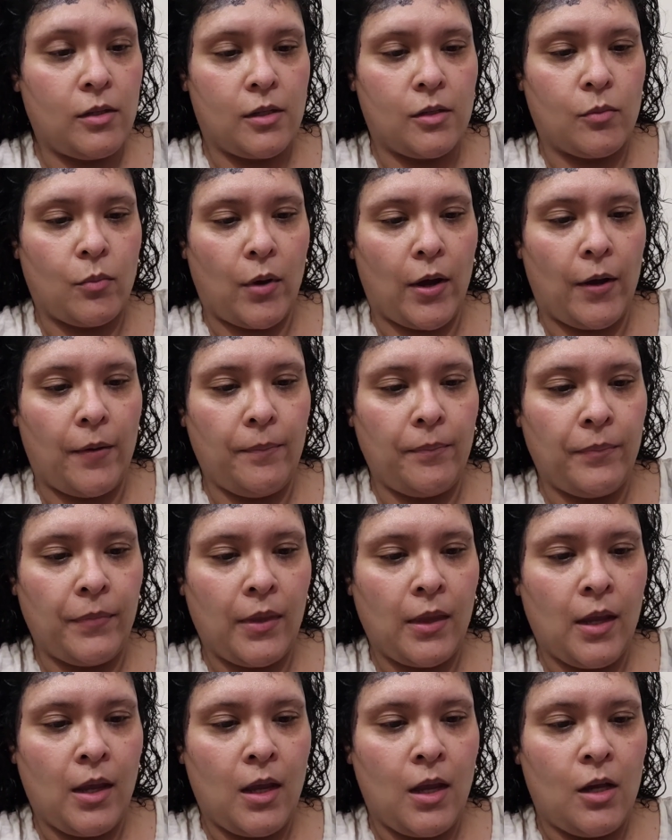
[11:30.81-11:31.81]
as well,
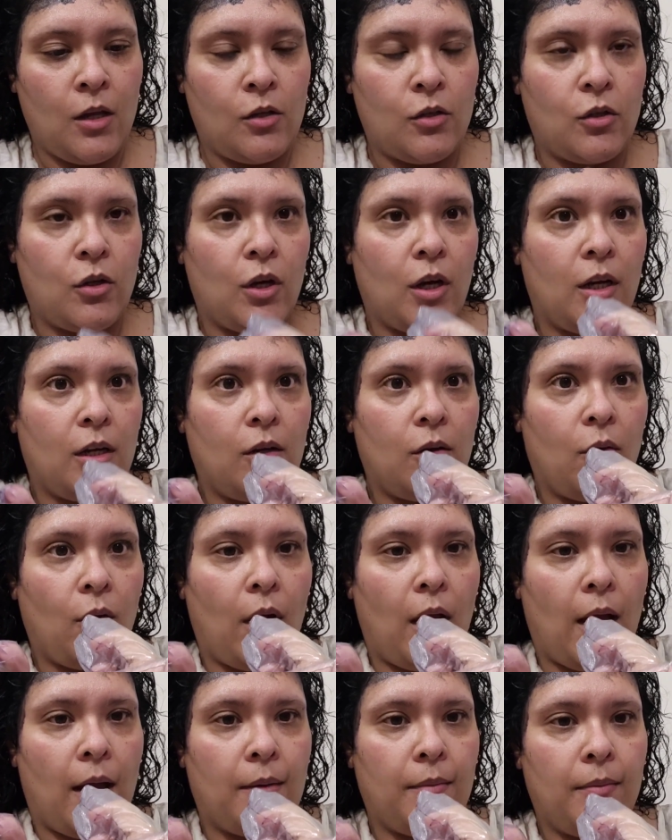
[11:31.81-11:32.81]
so you're gonna
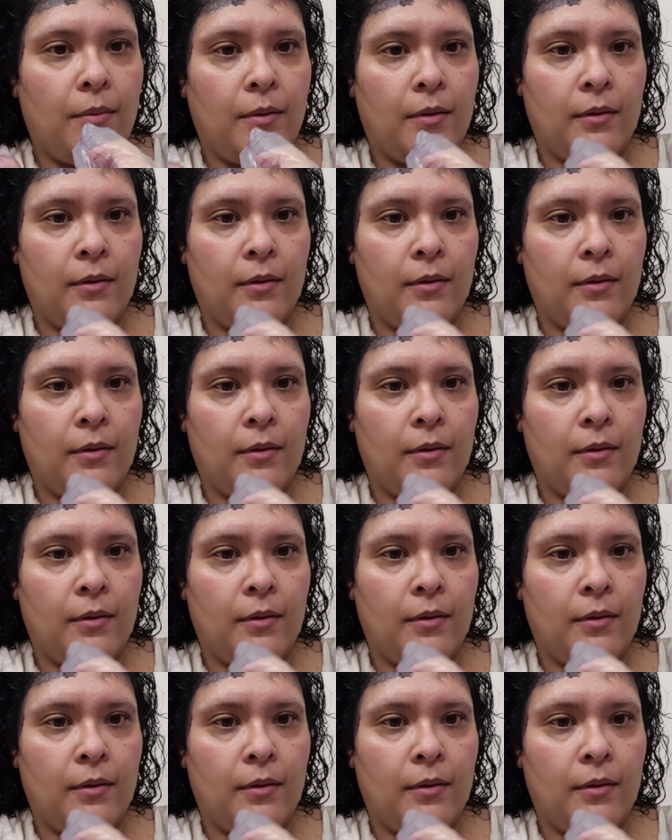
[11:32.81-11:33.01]
grab.